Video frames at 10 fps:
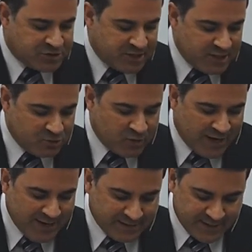
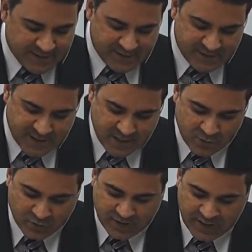demonstrating His
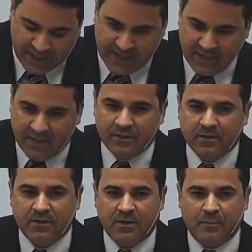might
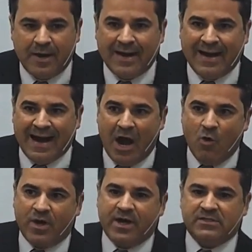demonstrating
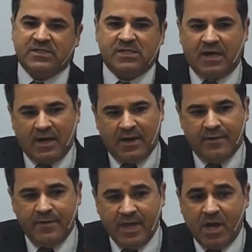his intention in
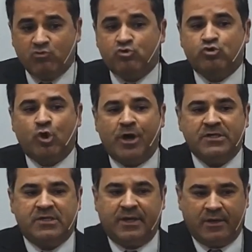order to
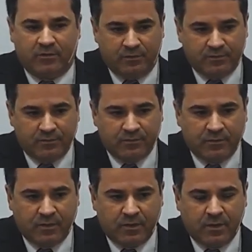reach not only
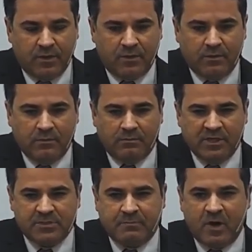Israel,
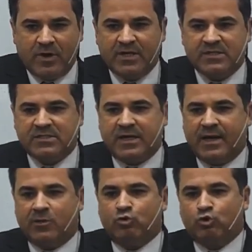
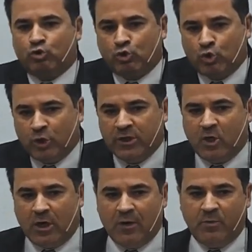but also to
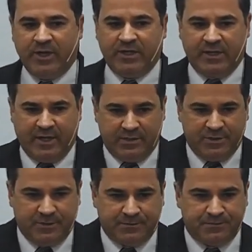reach
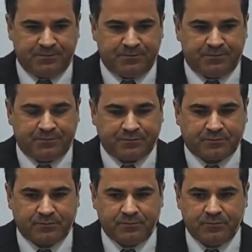the entire
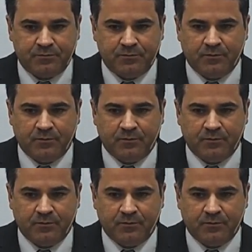humanity.